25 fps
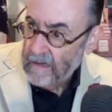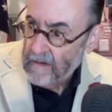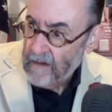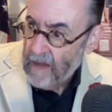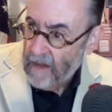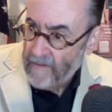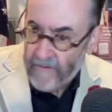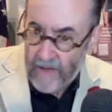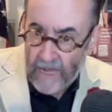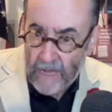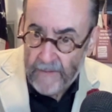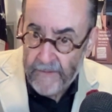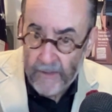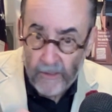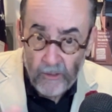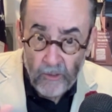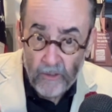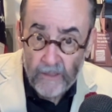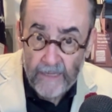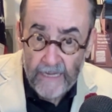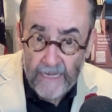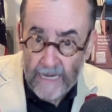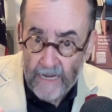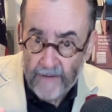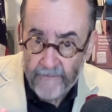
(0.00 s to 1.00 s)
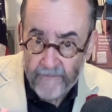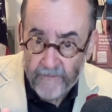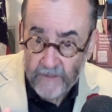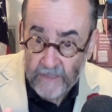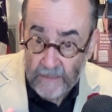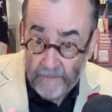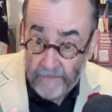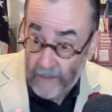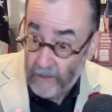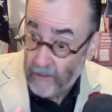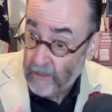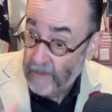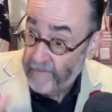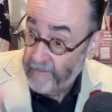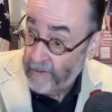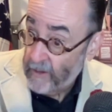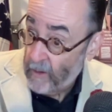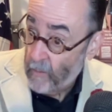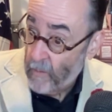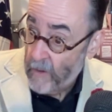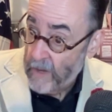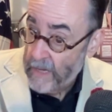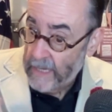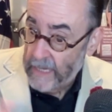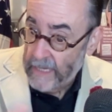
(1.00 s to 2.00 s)
I've got to be looking out for something. I don't even know
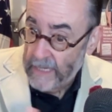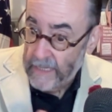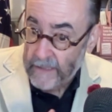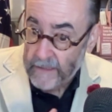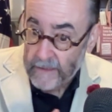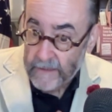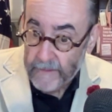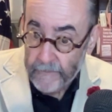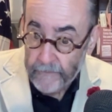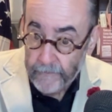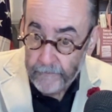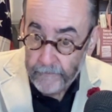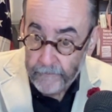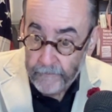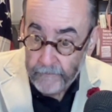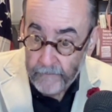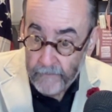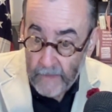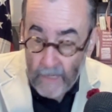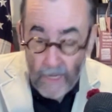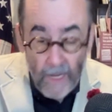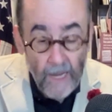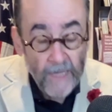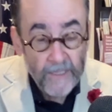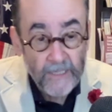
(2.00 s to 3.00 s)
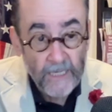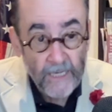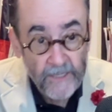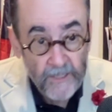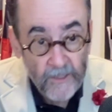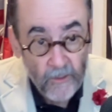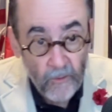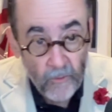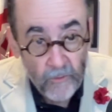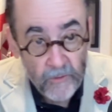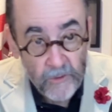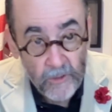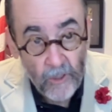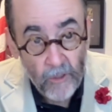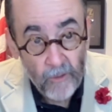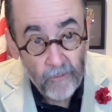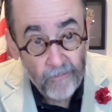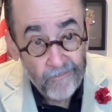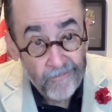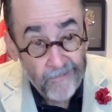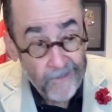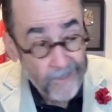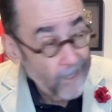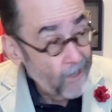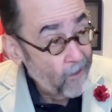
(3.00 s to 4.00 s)
what it is. It's like the old joke.
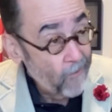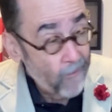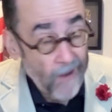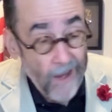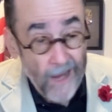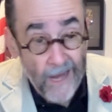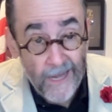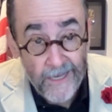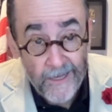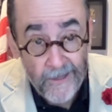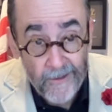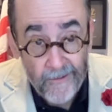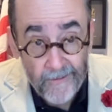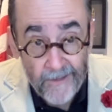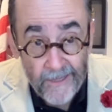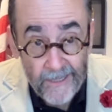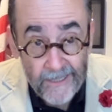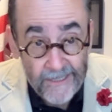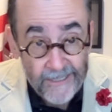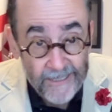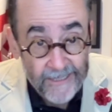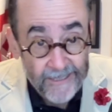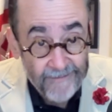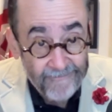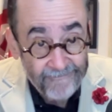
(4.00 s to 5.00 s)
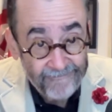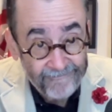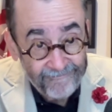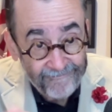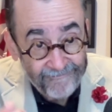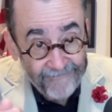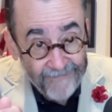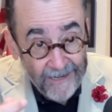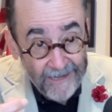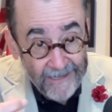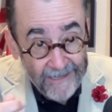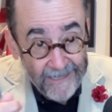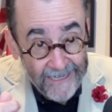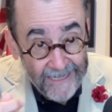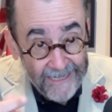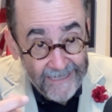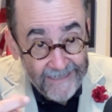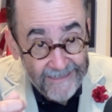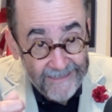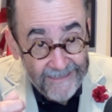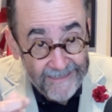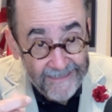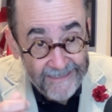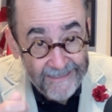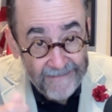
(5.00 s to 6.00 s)
You know why I do this? Or
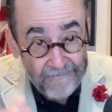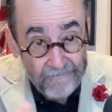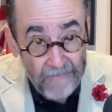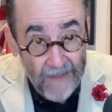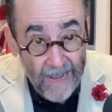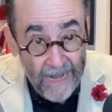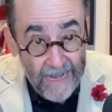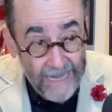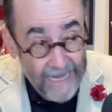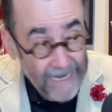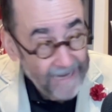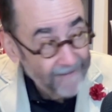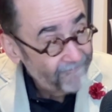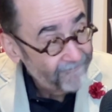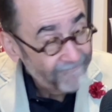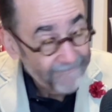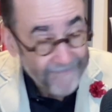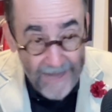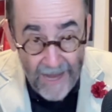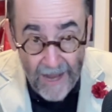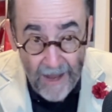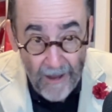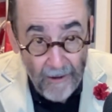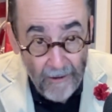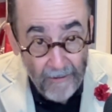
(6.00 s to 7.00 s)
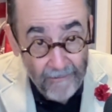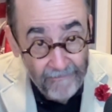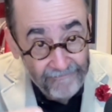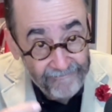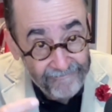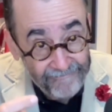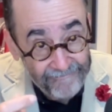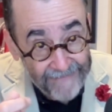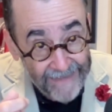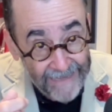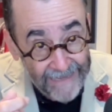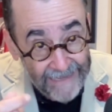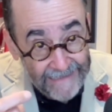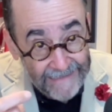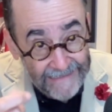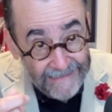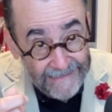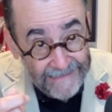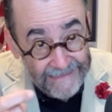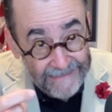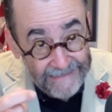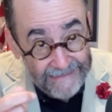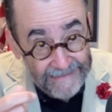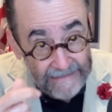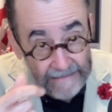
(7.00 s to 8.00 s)
this. Money? No.
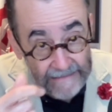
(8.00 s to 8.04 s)
This.